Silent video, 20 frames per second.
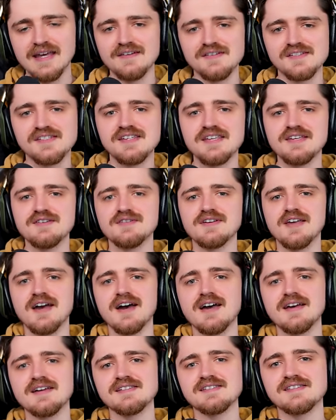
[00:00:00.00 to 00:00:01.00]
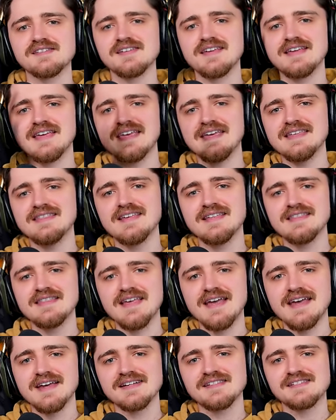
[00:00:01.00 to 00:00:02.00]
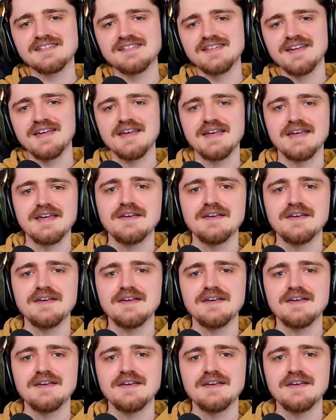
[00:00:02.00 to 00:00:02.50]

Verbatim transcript: and I'll see you guys in the next